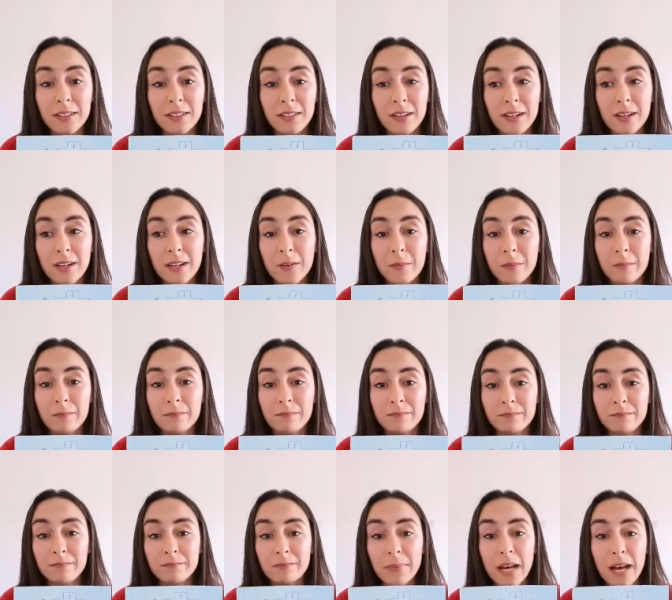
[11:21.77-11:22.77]
um,
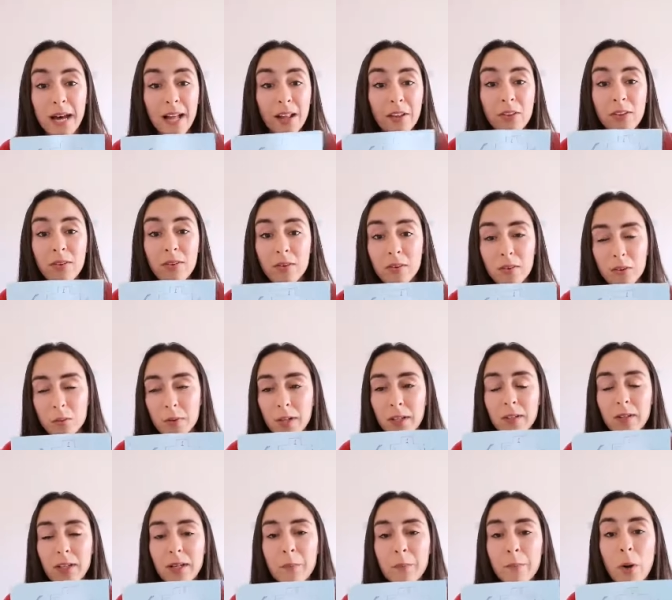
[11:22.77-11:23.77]
health, or well,
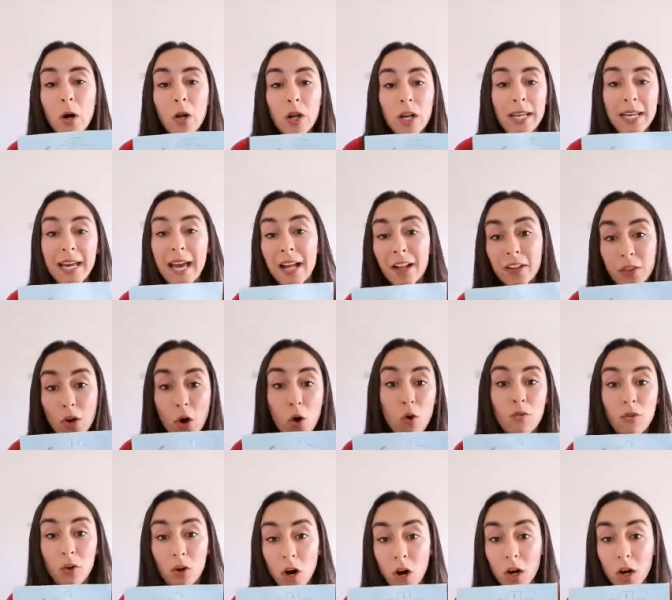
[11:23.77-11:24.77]
like bodily health
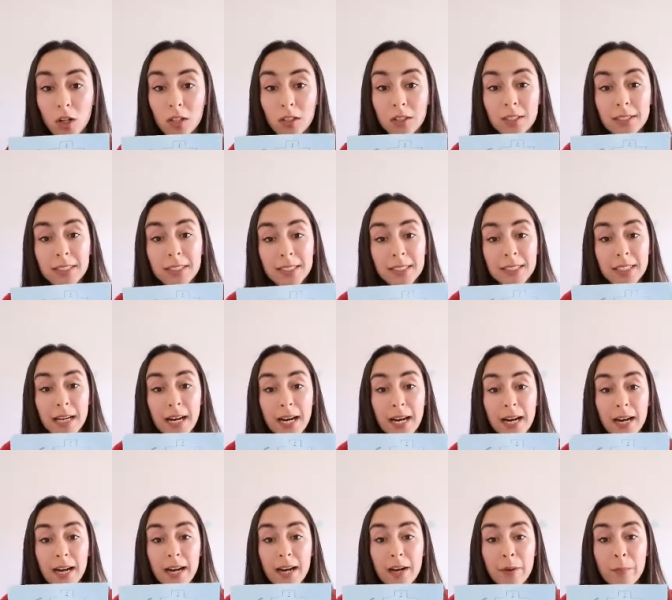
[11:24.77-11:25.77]
overall.
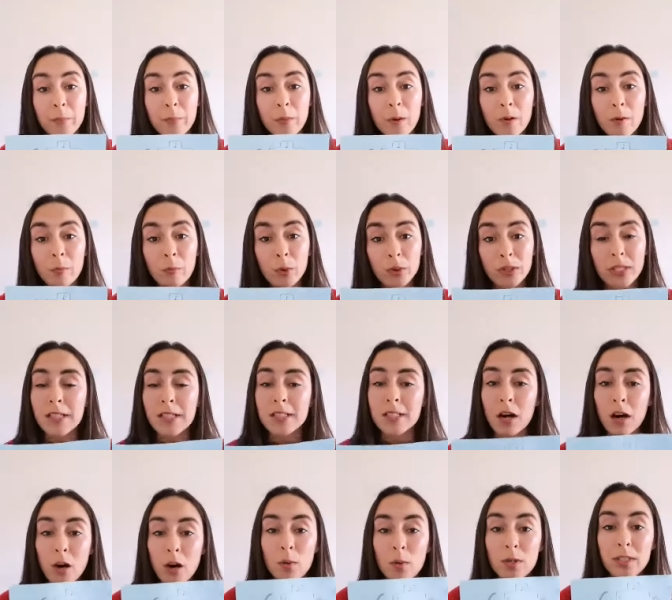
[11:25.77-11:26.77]
Um, but that's
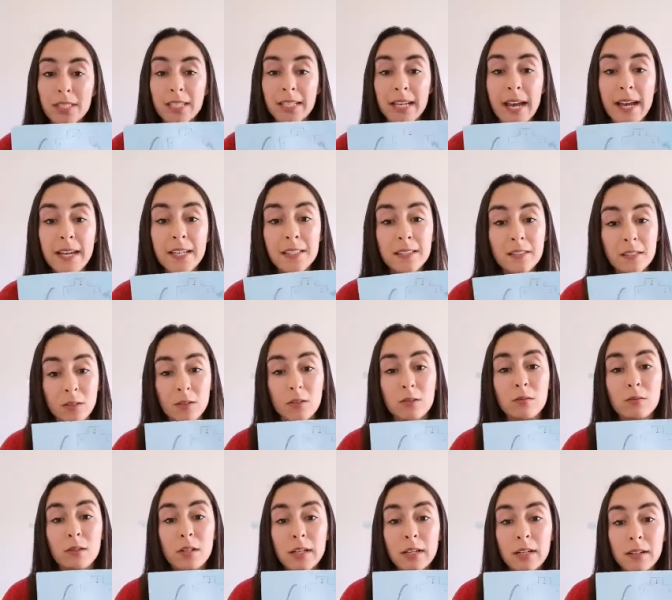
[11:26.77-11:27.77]
not always the case.
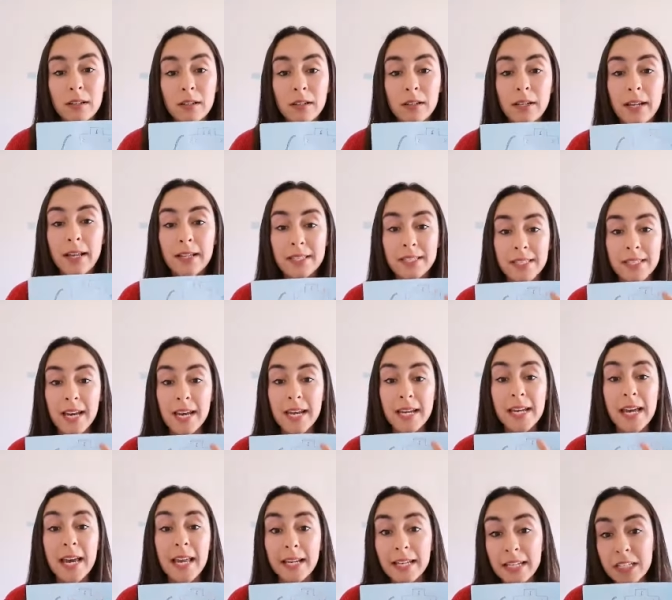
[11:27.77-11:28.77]
So let's
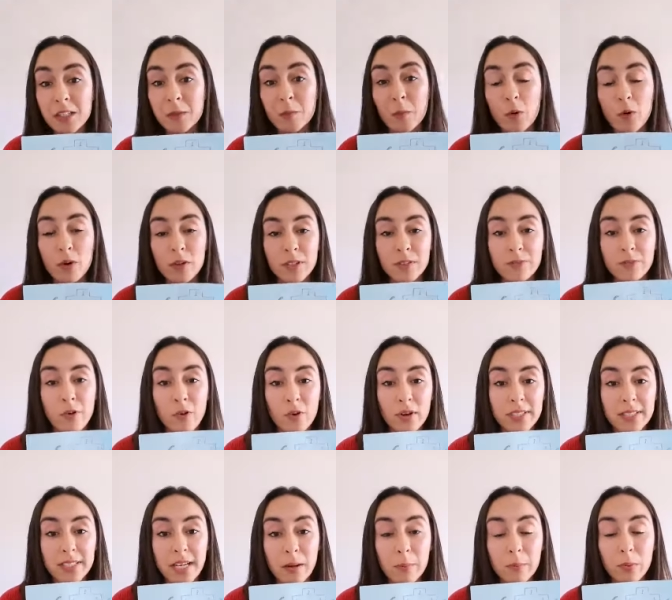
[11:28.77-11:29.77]
take elite sport, for
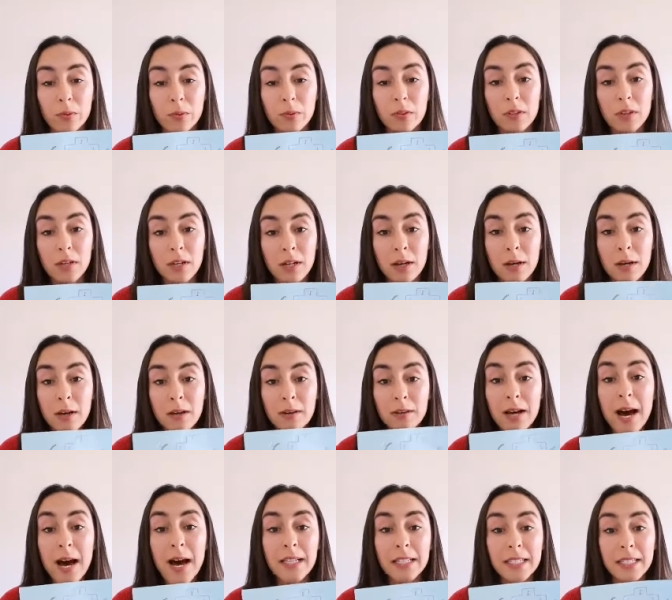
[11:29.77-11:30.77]
example.
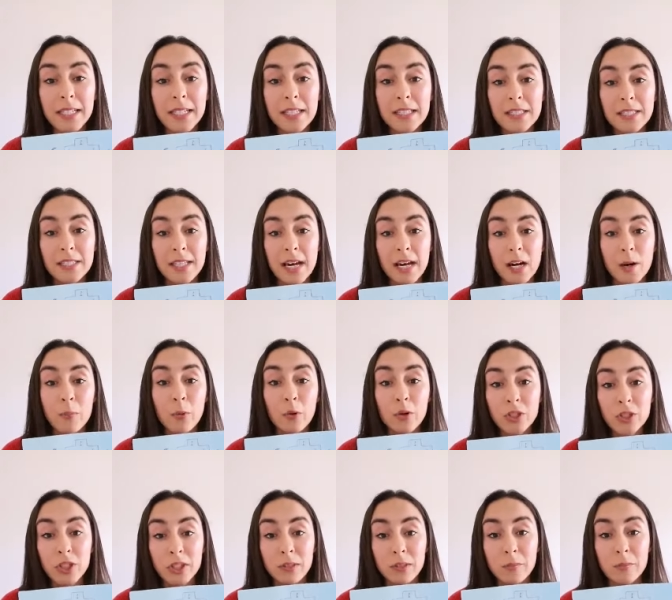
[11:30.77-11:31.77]
Athletes that are
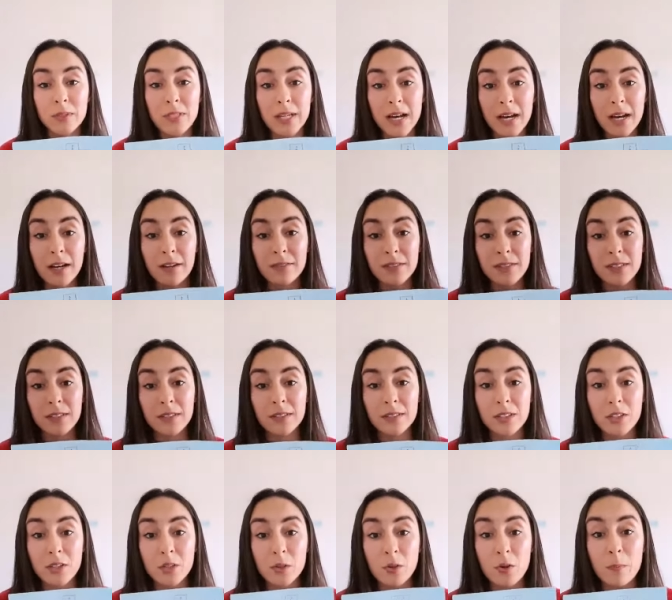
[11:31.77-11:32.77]
pushing themselves
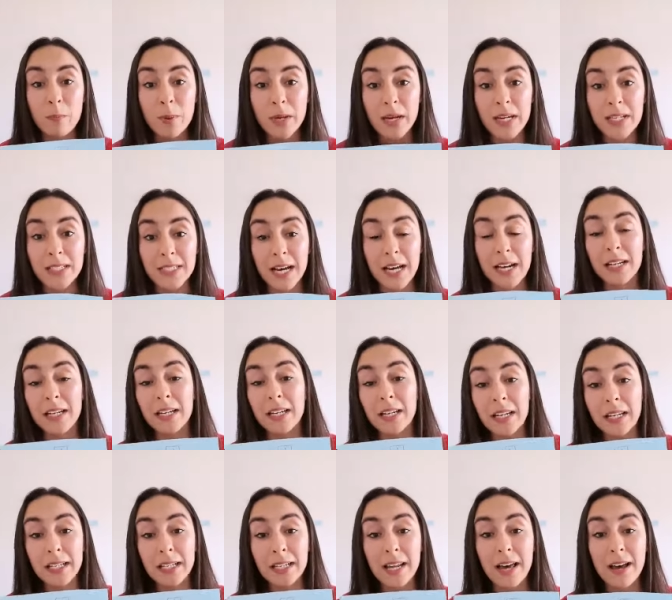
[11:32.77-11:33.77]
to compete at an
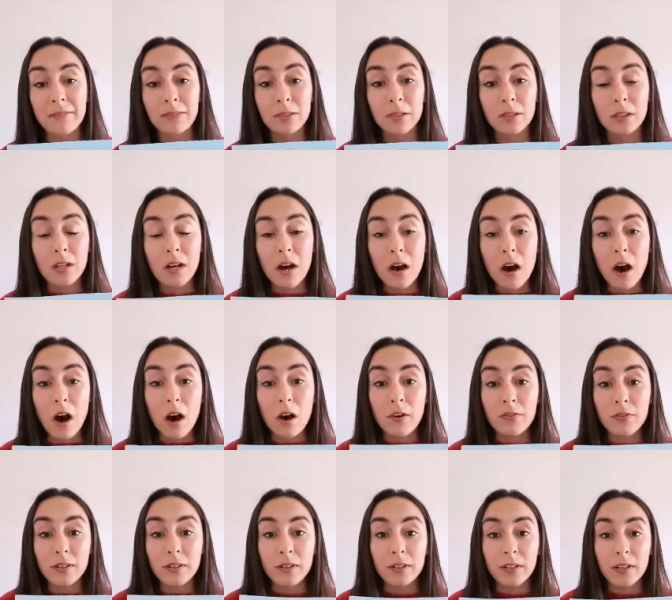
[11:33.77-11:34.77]
elite level
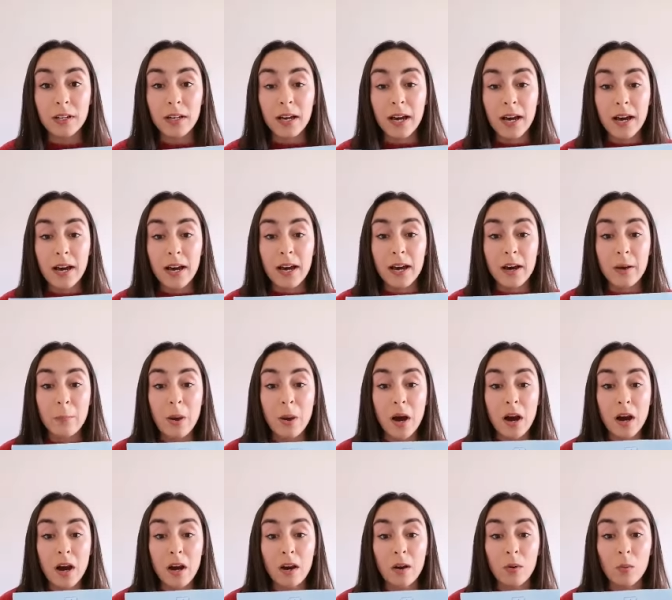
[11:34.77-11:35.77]
often um,
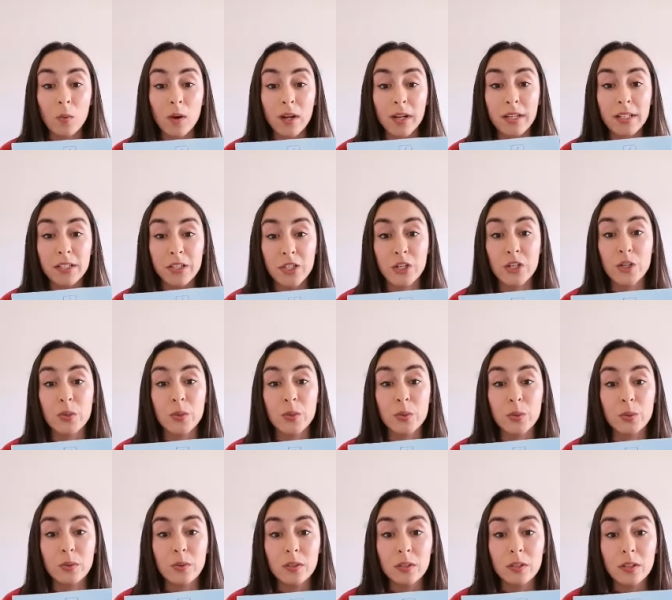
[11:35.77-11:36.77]
are willing
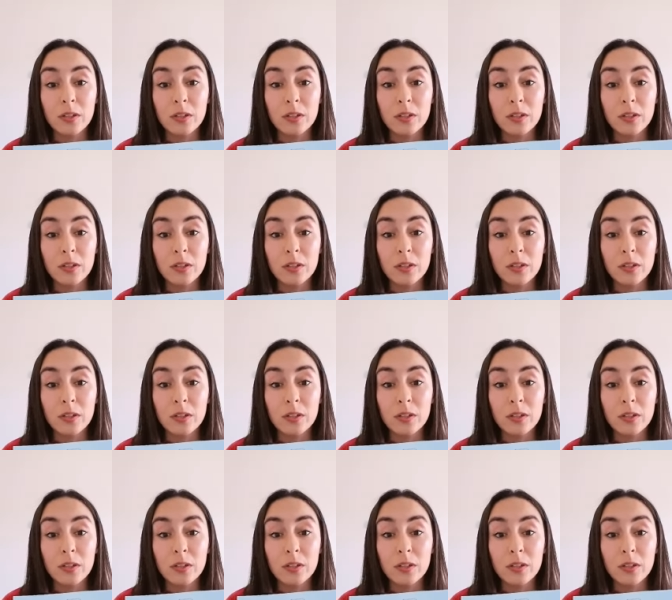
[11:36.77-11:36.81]
to